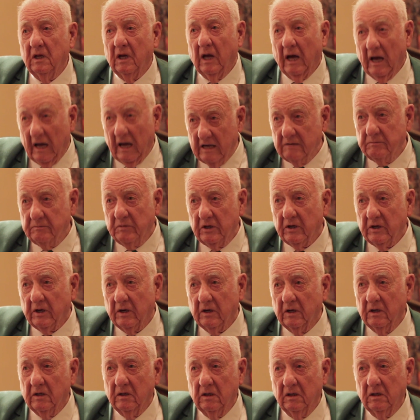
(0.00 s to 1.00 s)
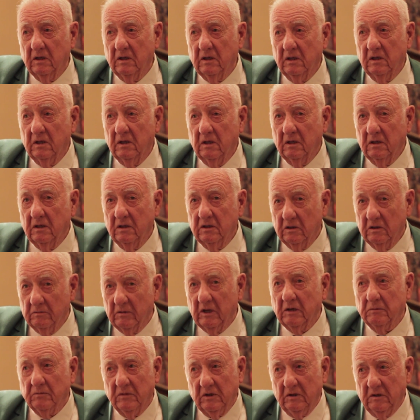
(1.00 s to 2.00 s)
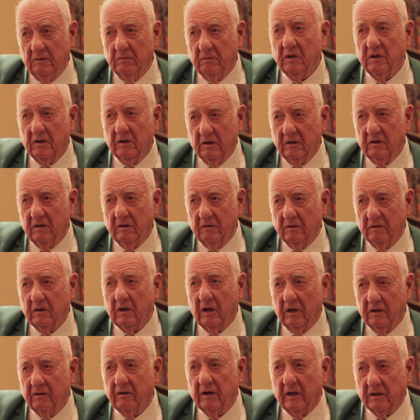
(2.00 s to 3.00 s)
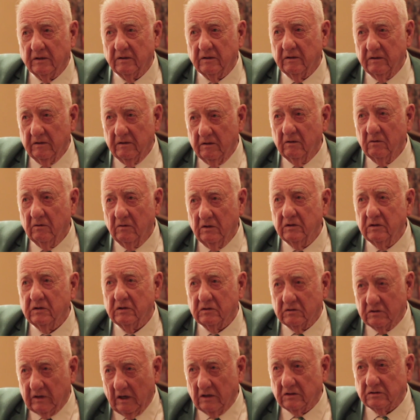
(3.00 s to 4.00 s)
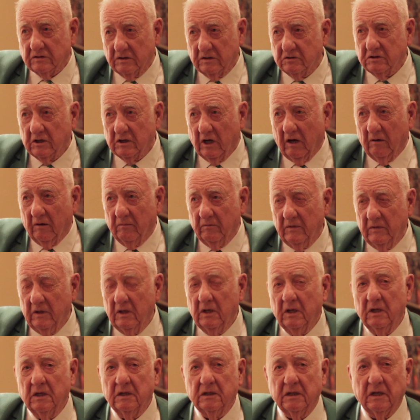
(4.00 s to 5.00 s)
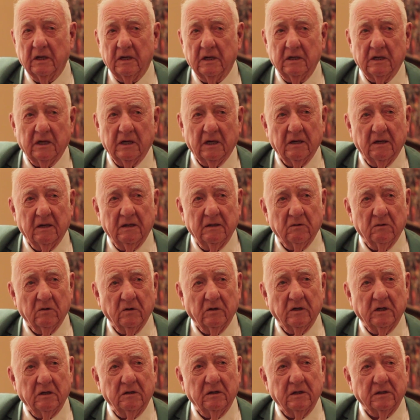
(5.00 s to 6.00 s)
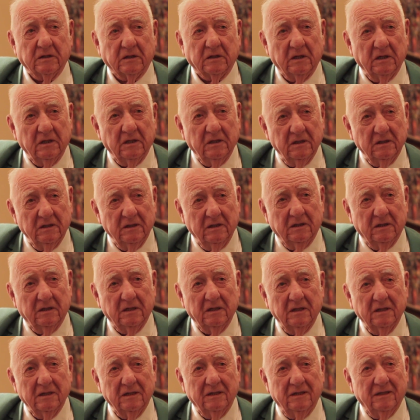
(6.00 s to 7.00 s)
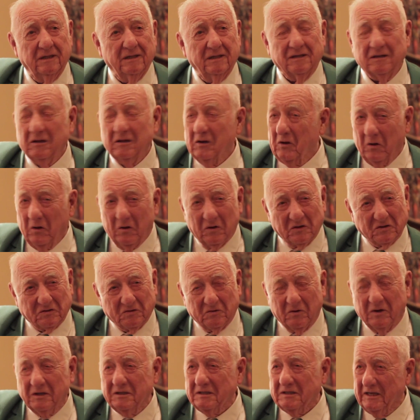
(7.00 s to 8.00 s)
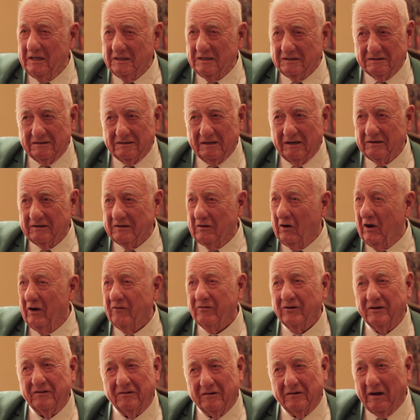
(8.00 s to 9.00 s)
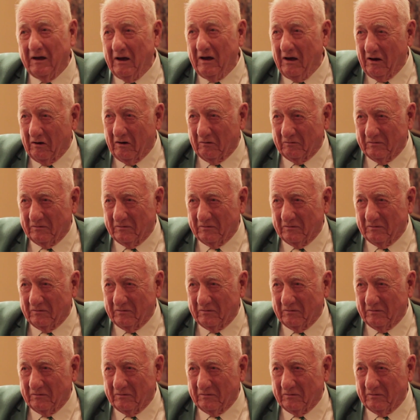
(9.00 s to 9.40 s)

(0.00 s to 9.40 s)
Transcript: high bidder, you might be a better contractor than the one that takes the job. Yeah, you got to worry that the lowest one gets that every job.